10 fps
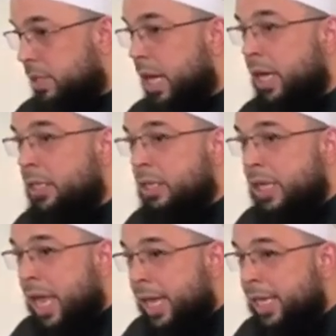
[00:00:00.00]
The
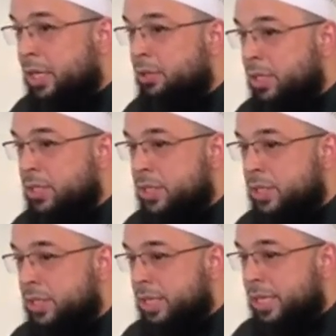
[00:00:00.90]
underlying illness
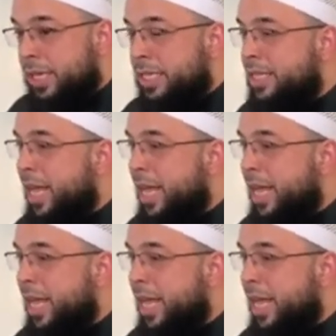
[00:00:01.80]
is